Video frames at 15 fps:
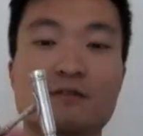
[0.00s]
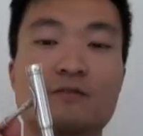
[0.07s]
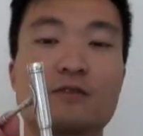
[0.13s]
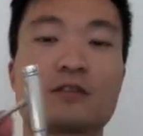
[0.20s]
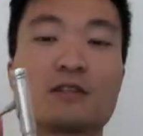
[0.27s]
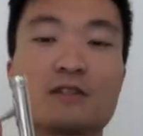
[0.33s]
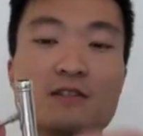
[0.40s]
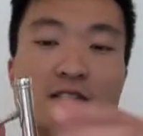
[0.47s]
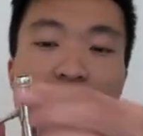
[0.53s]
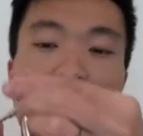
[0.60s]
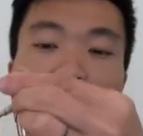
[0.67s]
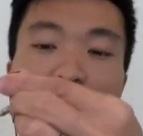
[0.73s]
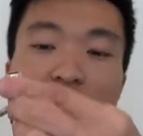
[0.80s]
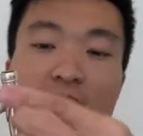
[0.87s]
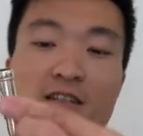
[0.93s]
you can see
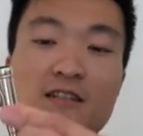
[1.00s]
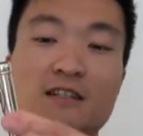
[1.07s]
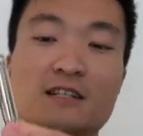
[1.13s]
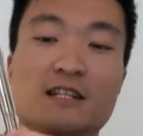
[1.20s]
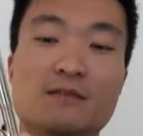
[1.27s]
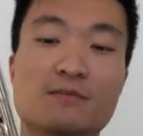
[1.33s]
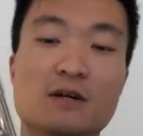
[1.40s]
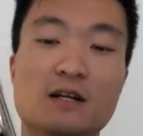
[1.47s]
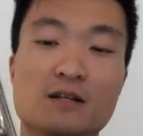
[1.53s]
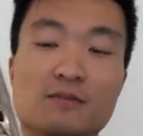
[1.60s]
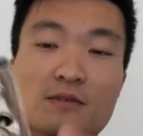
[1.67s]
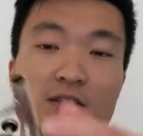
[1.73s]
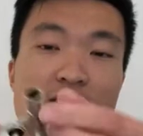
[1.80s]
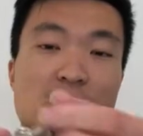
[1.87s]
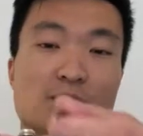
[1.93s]
the lead pipe,
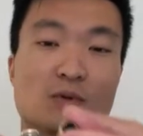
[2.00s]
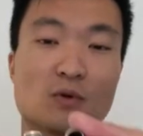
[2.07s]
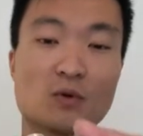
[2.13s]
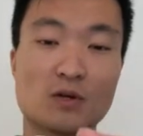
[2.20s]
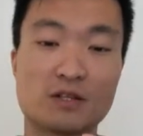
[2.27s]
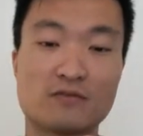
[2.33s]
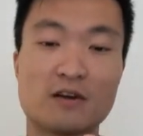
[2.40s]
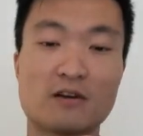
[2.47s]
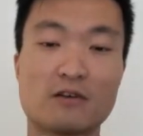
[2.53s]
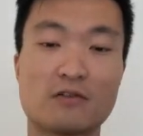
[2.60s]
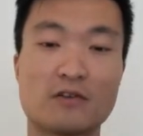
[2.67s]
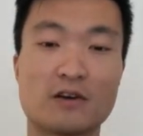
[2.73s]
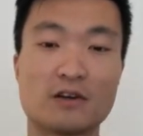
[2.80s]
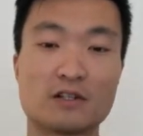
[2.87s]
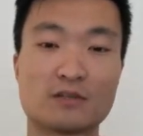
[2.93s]
the bore is very,
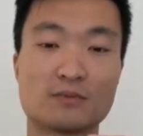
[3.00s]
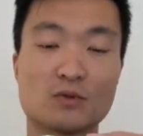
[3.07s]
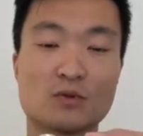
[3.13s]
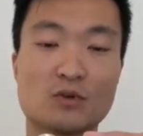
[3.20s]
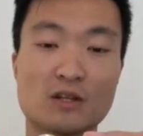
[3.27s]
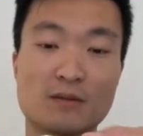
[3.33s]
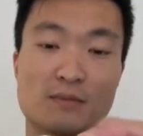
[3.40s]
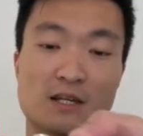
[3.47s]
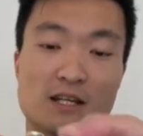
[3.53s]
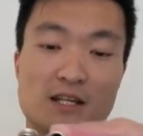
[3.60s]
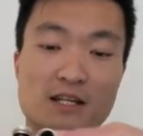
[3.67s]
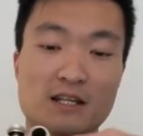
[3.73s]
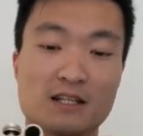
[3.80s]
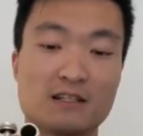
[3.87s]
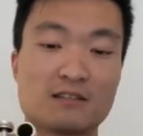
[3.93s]
very small at the beginning
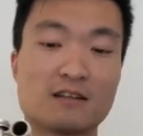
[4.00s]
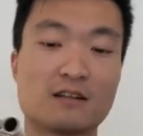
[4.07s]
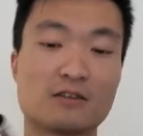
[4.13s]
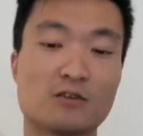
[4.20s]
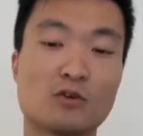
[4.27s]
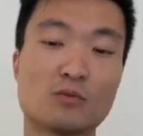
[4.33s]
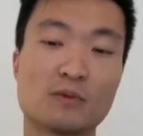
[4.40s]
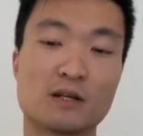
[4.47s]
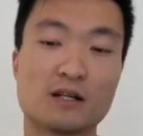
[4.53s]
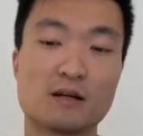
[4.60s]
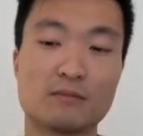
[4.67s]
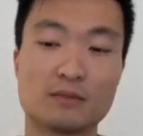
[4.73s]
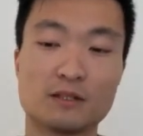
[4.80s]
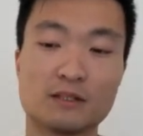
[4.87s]
and start to open up